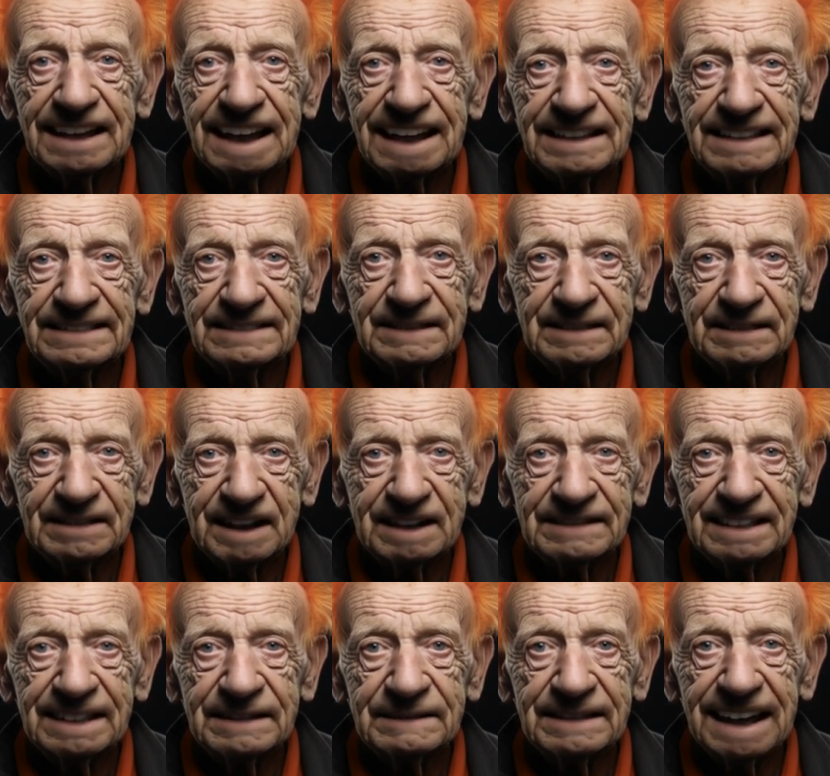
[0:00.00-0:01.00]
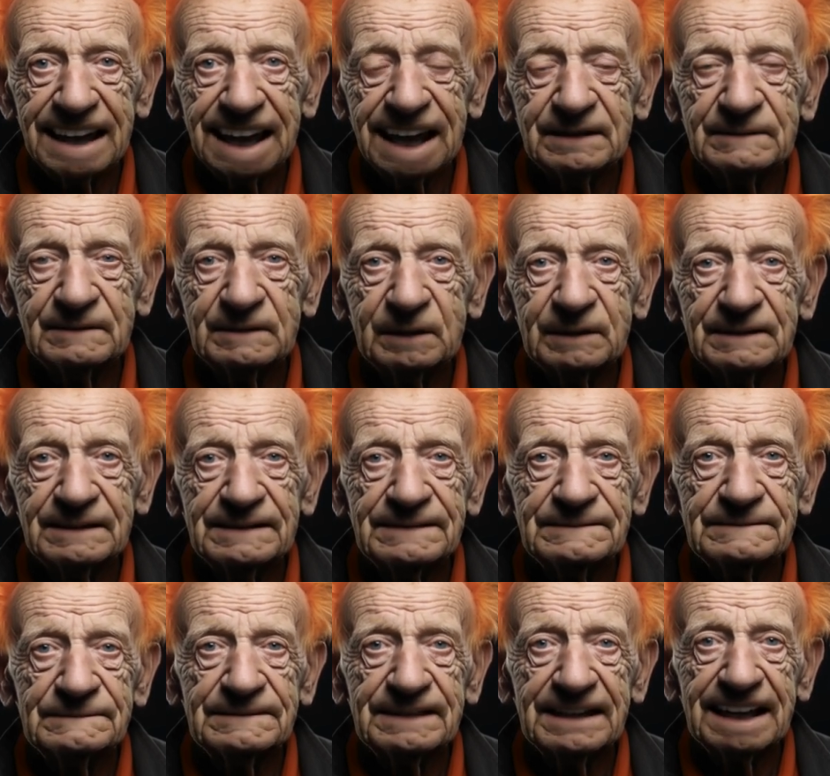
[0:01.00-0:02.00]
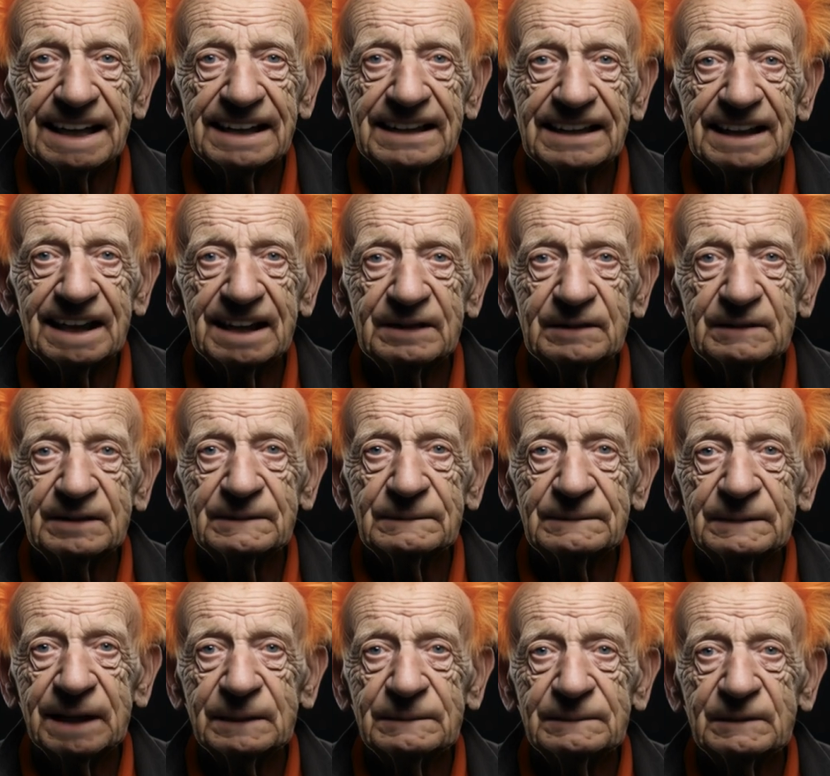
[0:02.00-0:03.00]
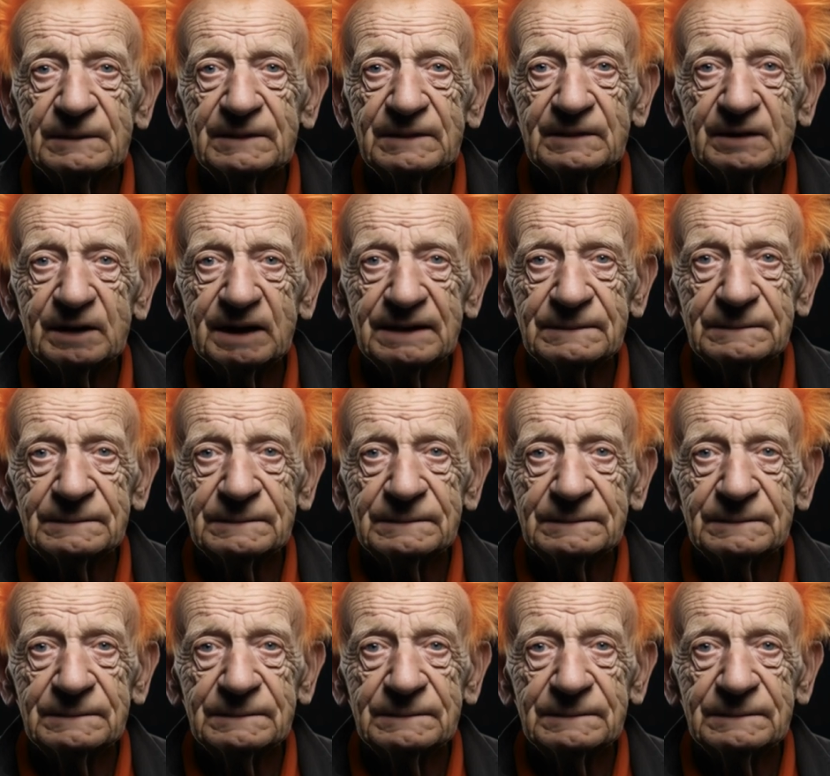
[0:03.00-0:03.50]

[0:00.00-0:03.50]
and insulting to everyone, including people who